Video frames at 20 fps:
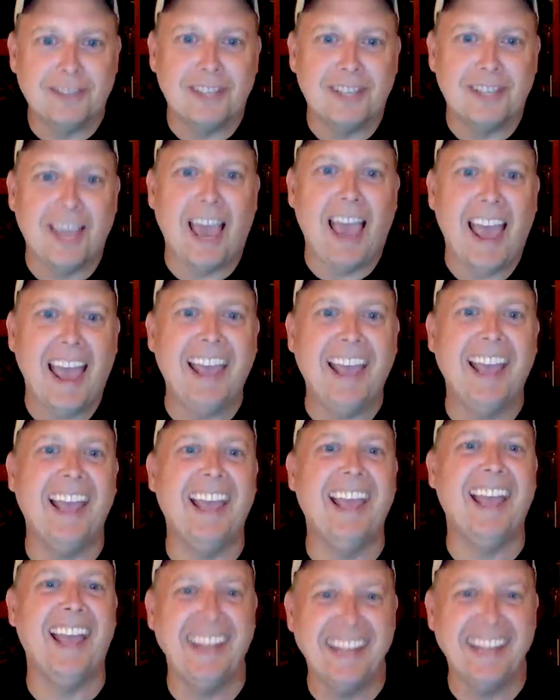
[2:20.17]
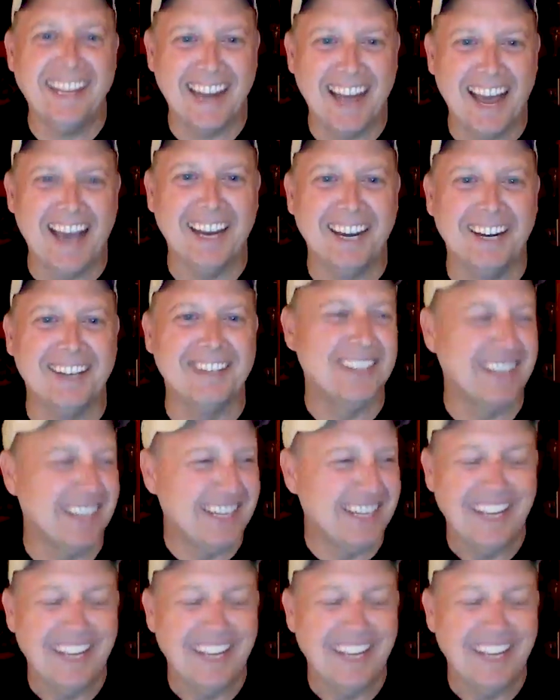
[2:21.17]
just hanging out.